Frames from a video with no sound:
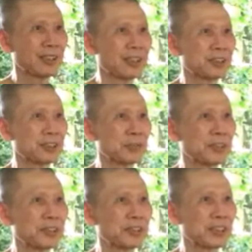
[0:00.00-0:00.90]
thing for
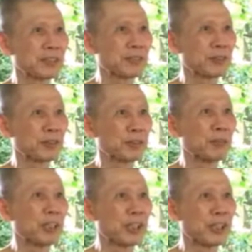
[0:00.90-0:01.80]
the mind,
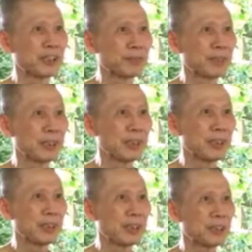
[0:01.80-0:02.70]
is to have
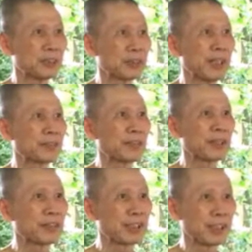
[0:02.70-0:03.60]
nothing.
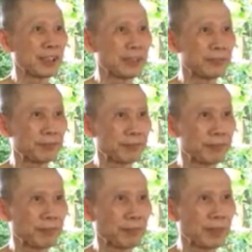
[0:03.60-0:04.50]

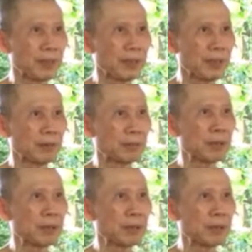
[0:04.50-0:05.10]
But we don't know how